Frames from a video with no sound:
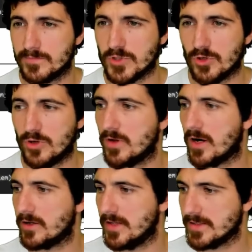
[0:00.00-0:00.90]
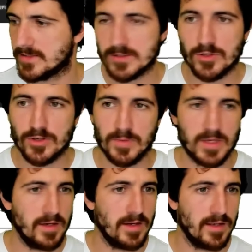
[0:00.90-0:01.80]
so our text is going to
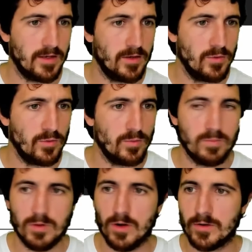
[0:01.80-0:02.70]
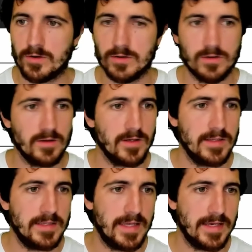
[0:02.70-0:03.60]
be a new
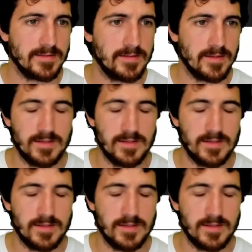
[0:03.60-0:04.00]
blotter.text